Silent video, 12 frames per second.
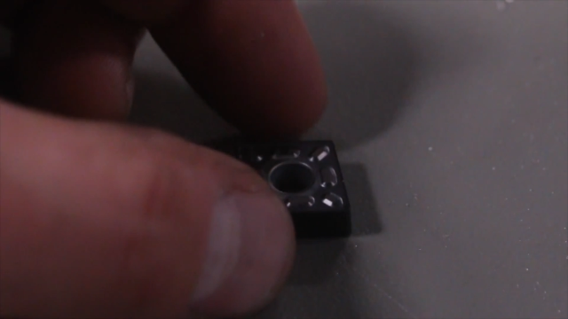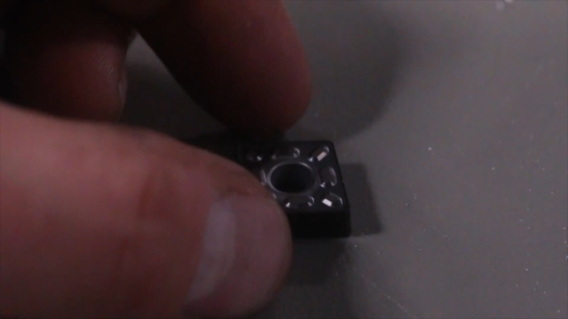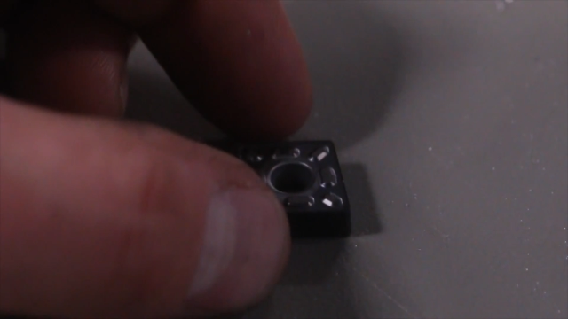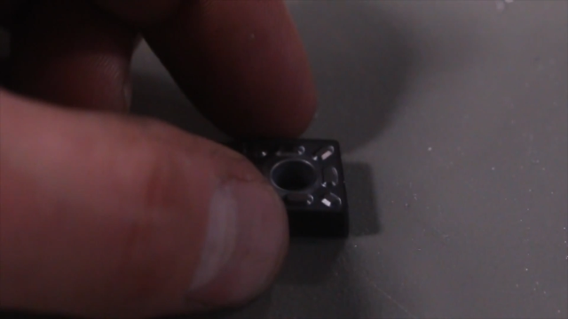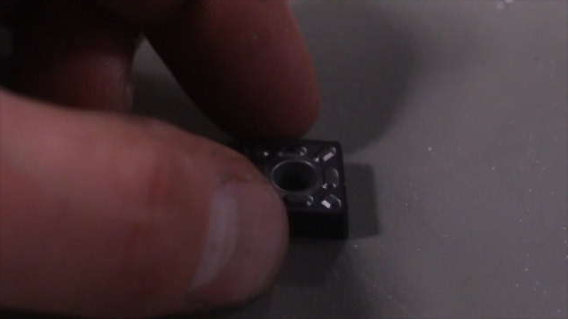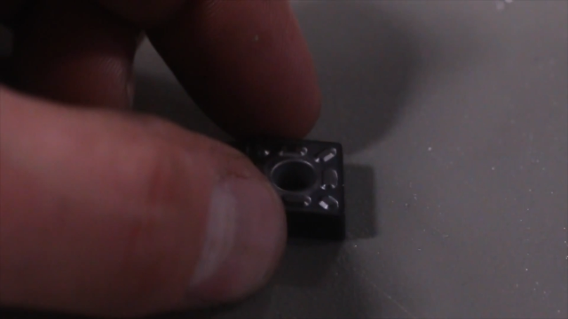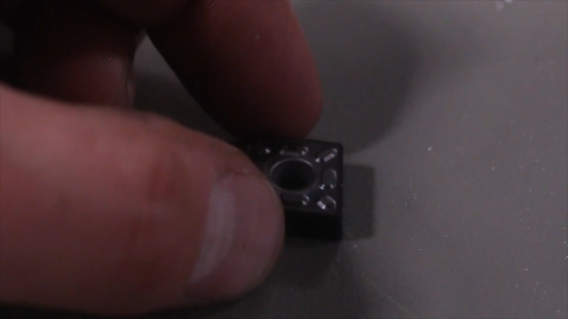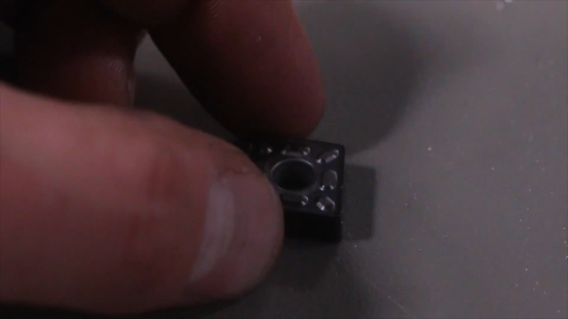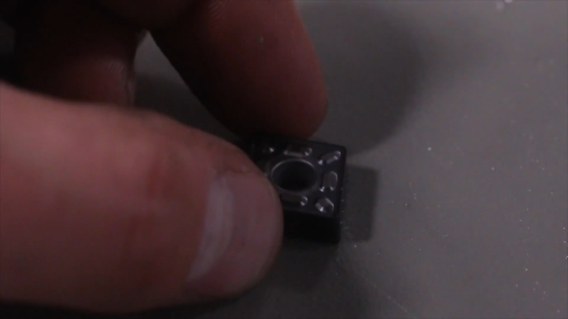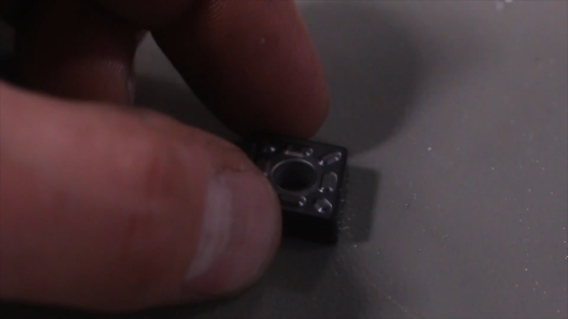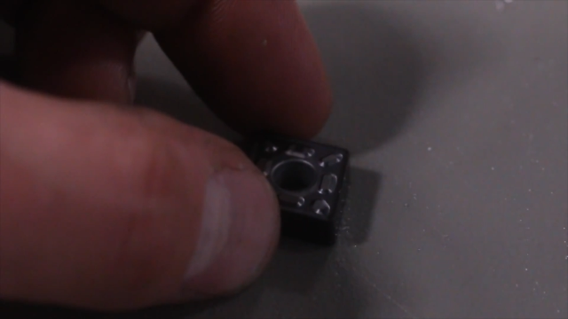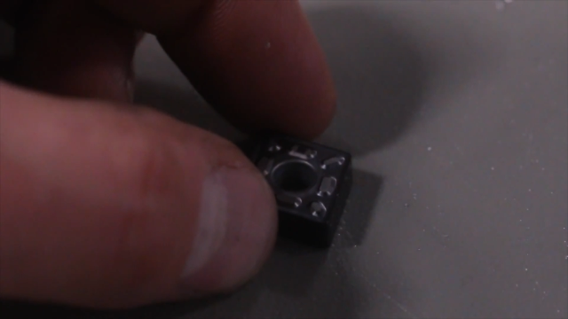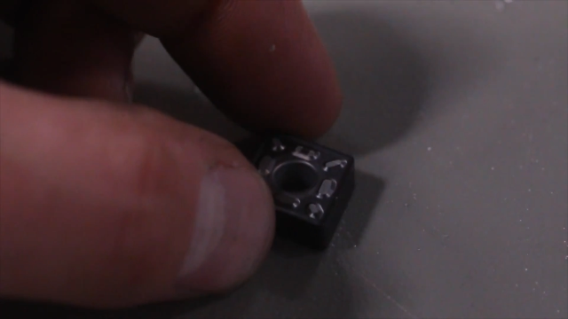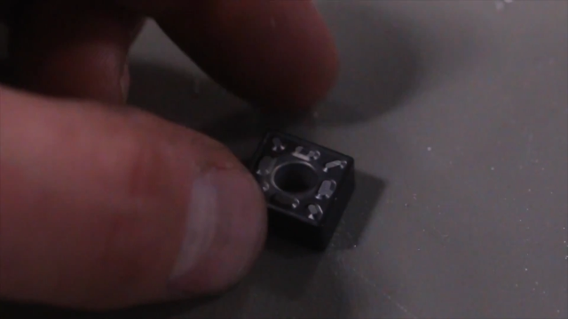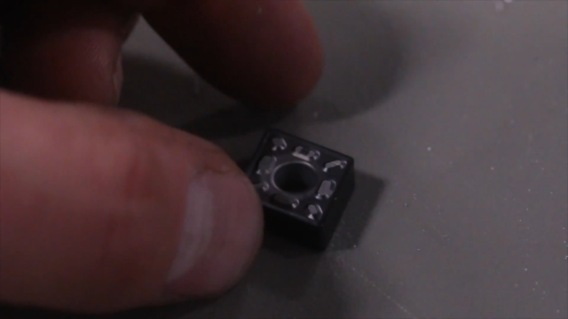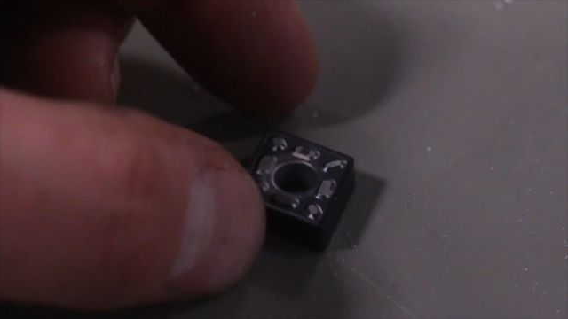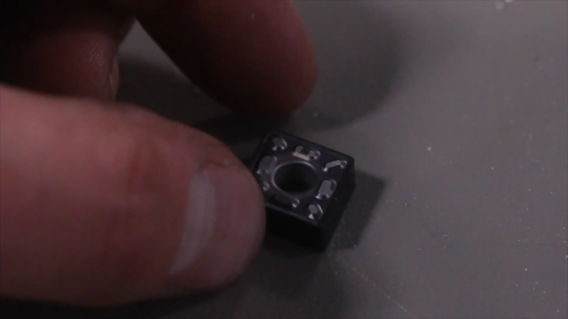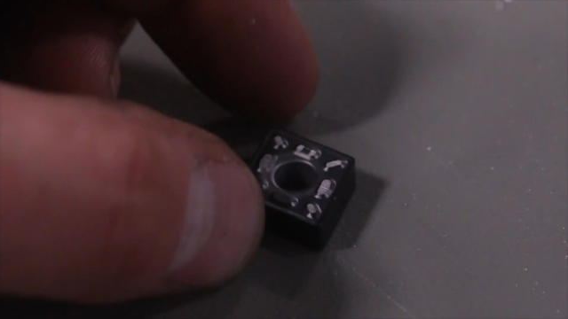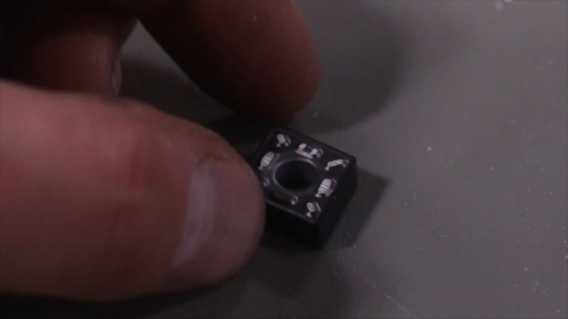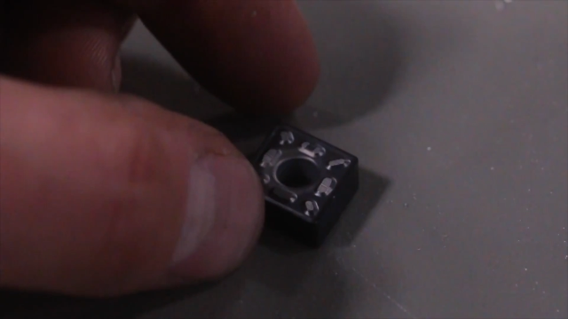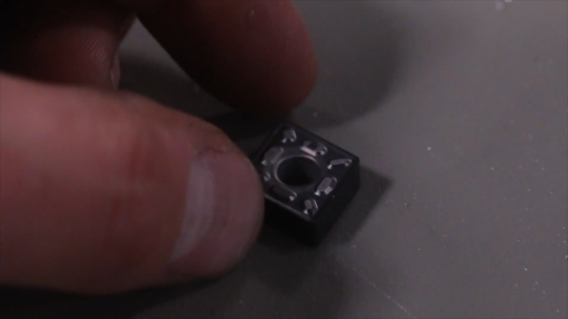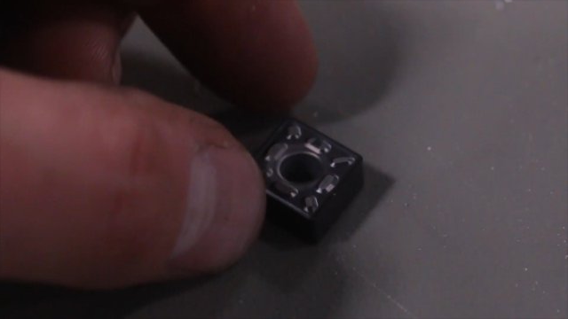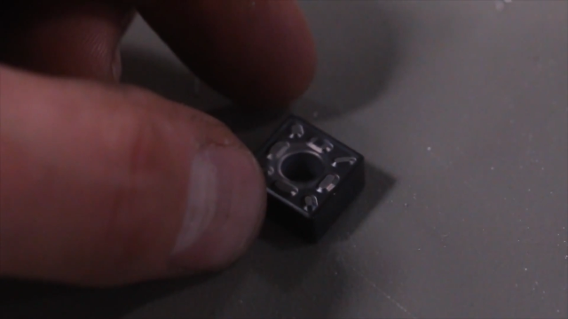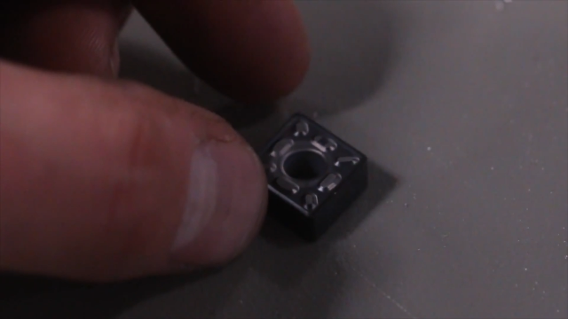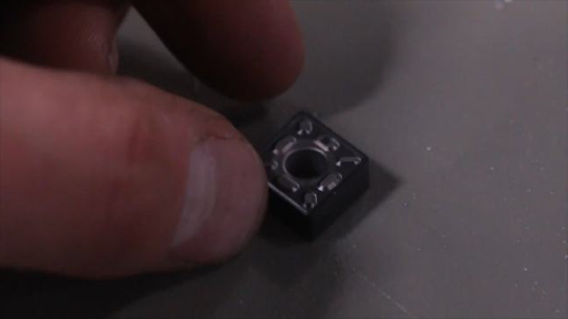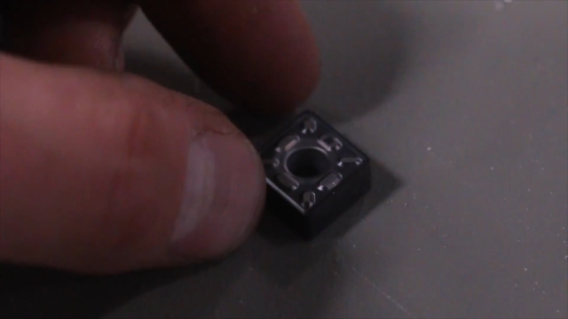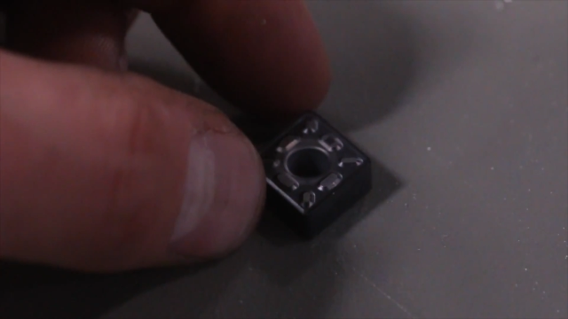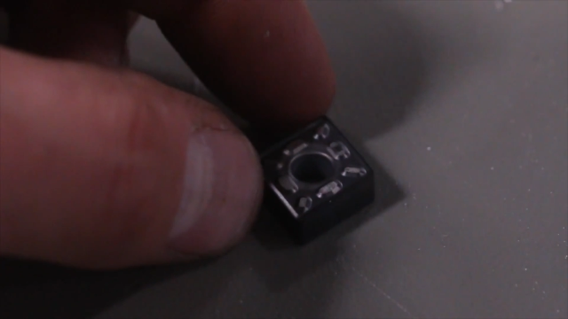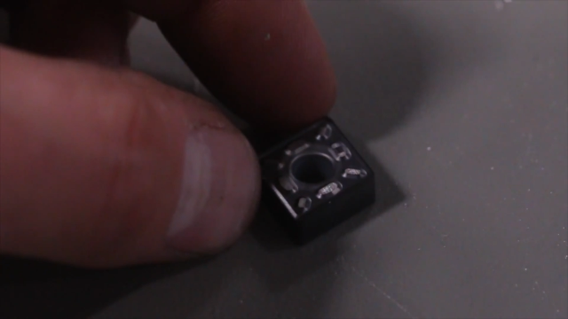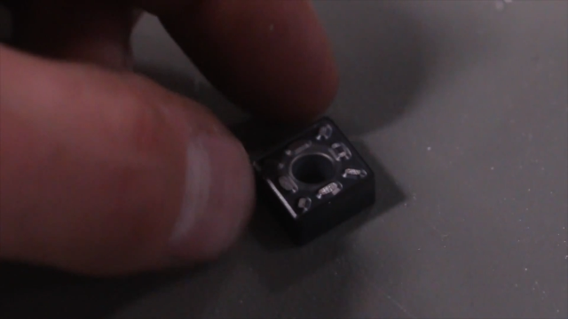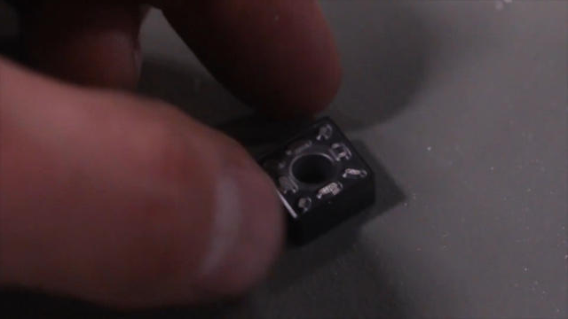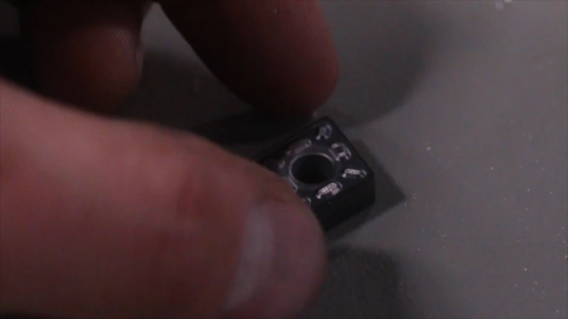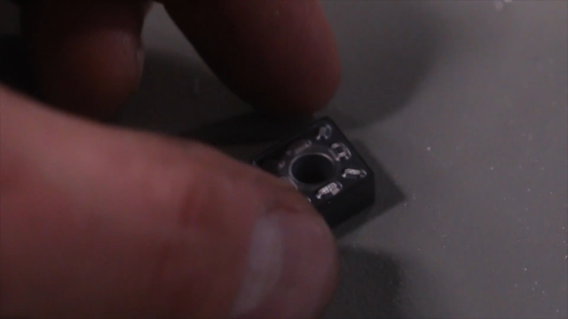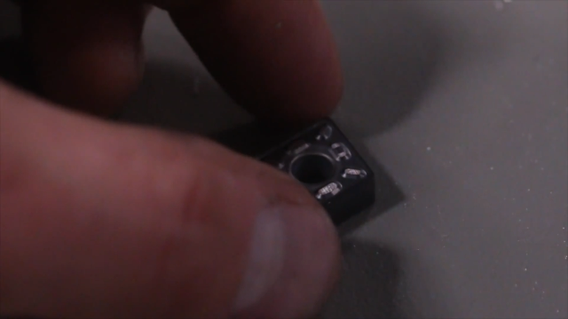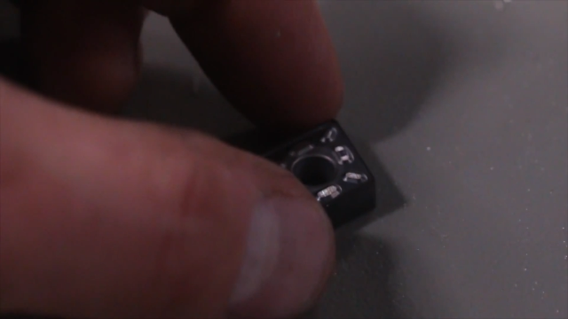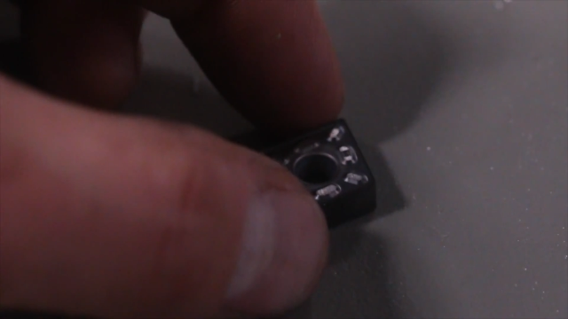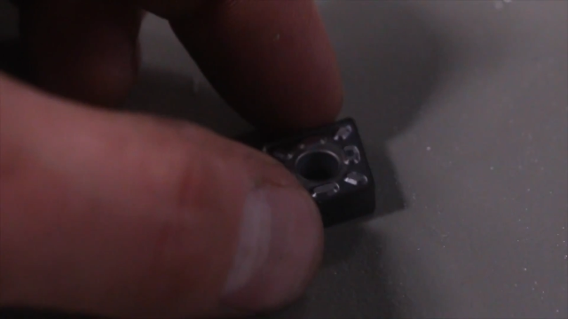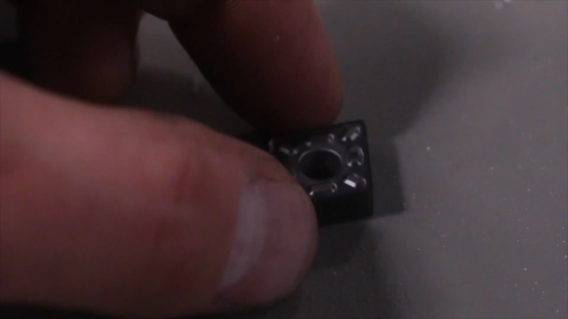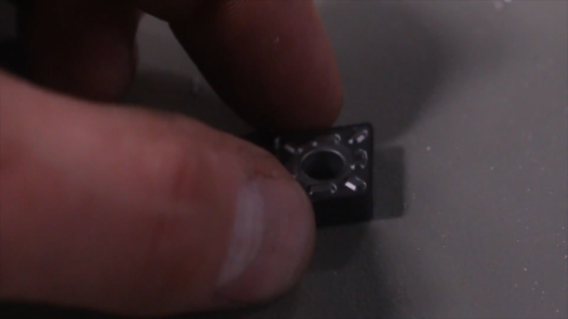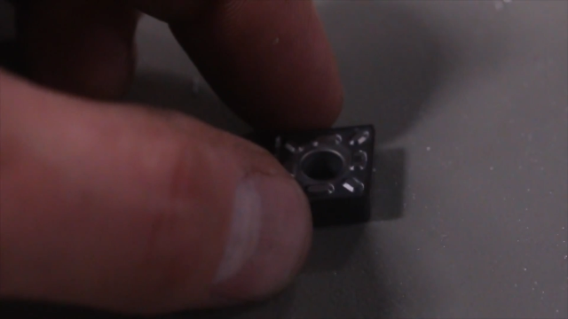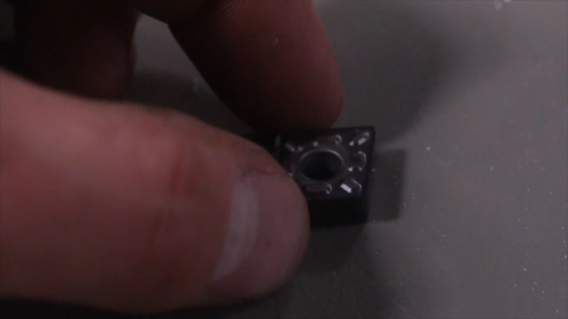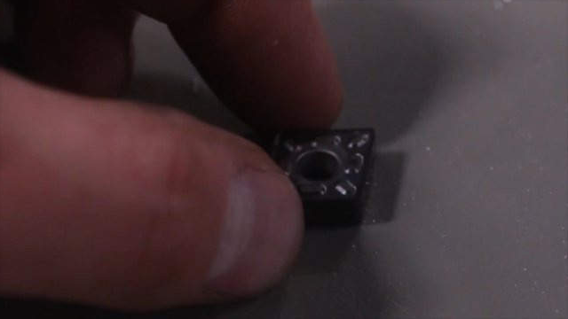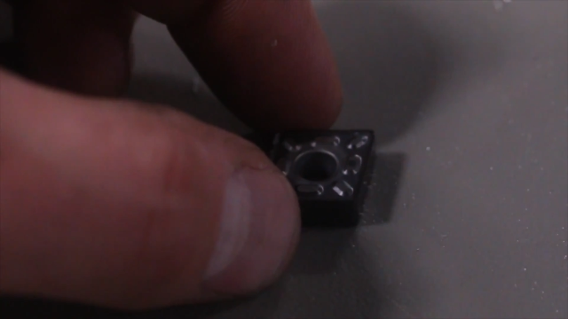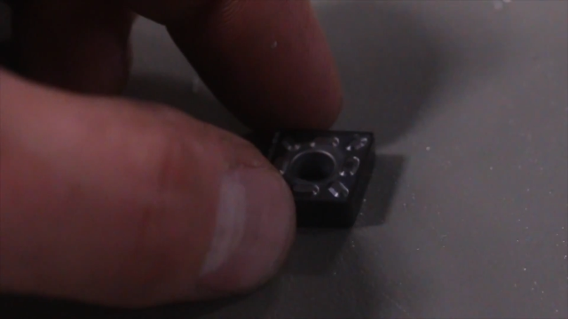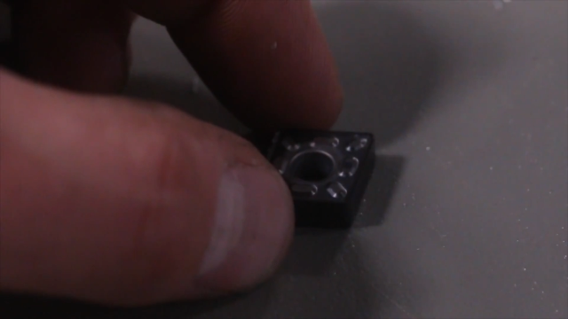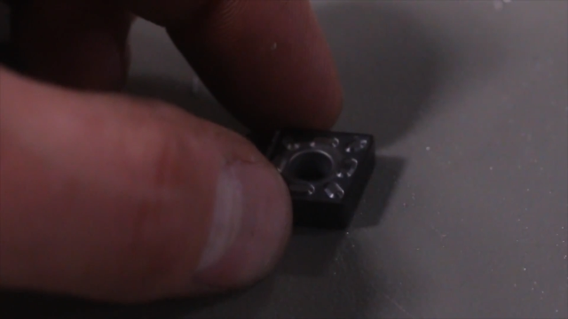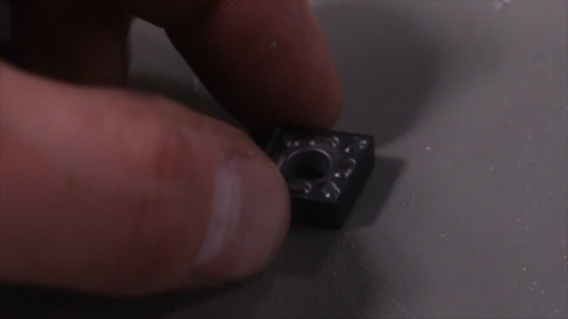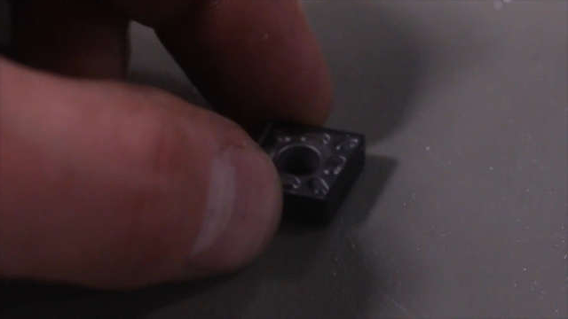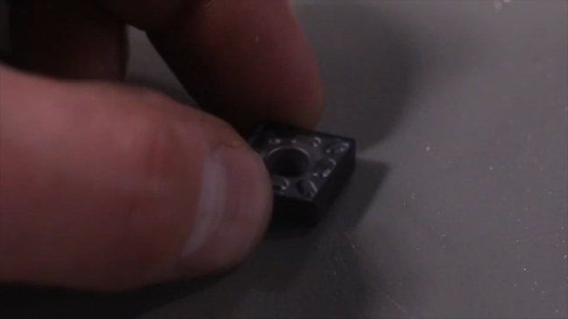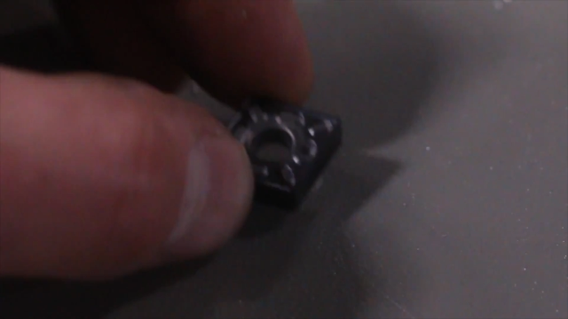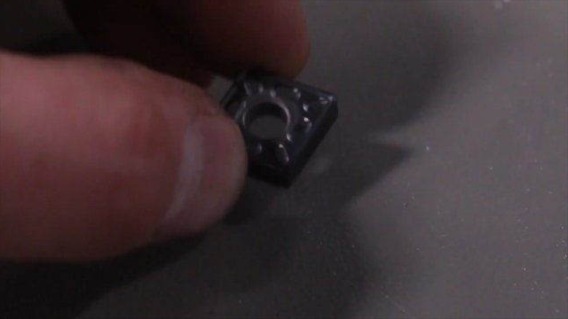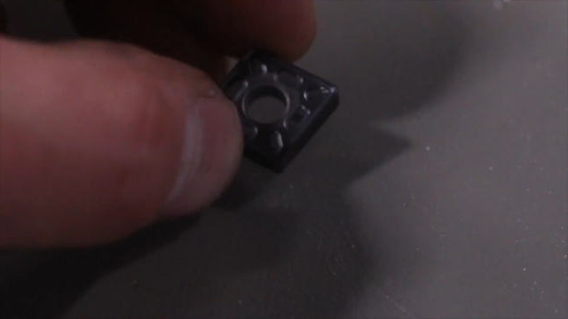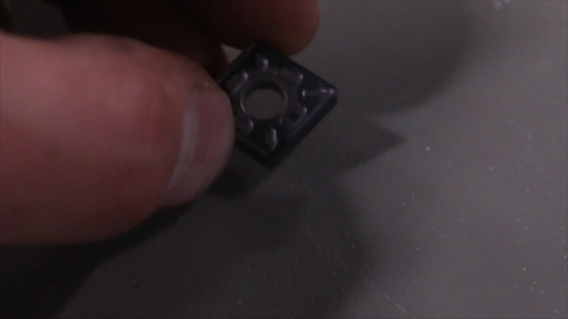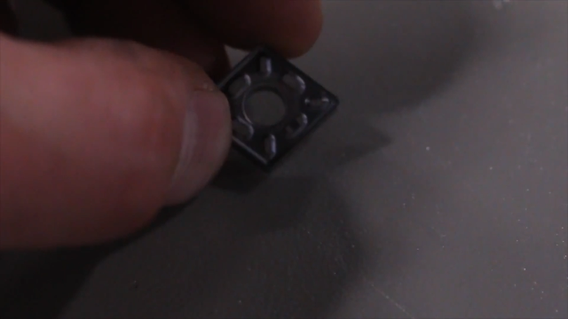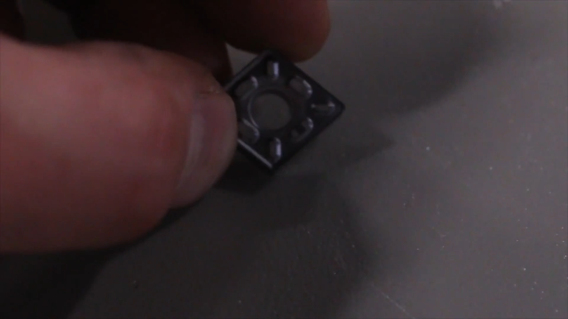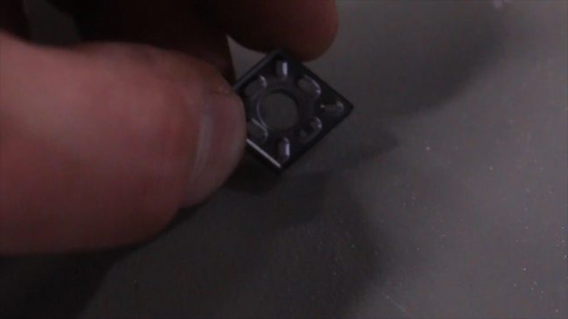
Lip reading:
No face is visible, so there are no lips to read.